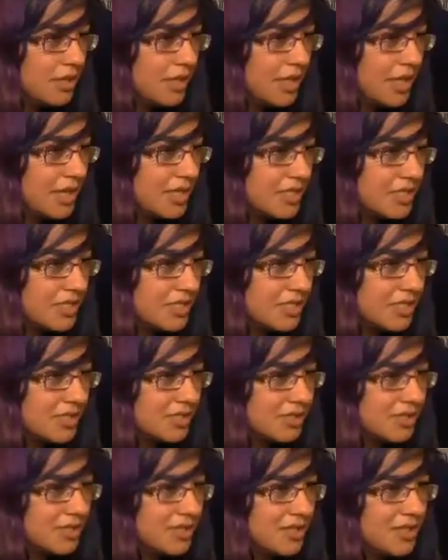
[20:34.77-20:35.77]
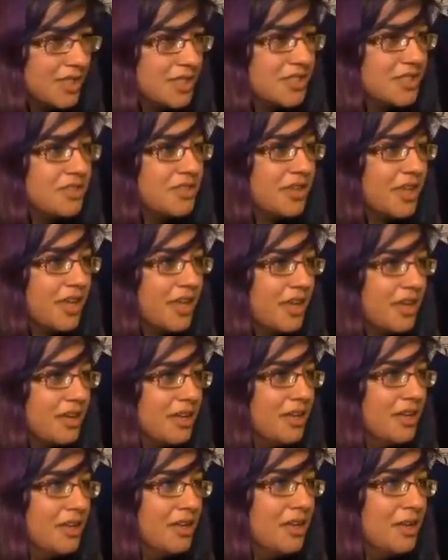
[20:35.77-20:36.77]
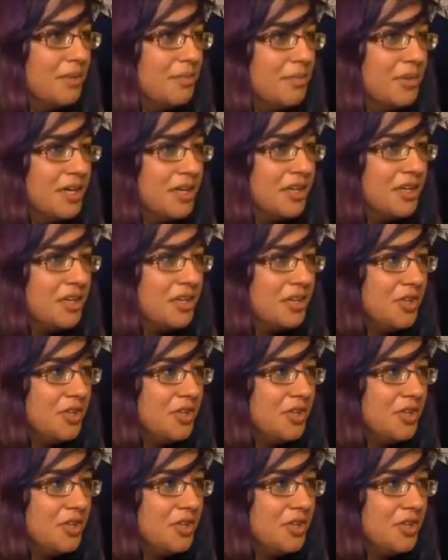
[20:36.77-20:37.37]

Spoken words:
Yes! Yes, you can. But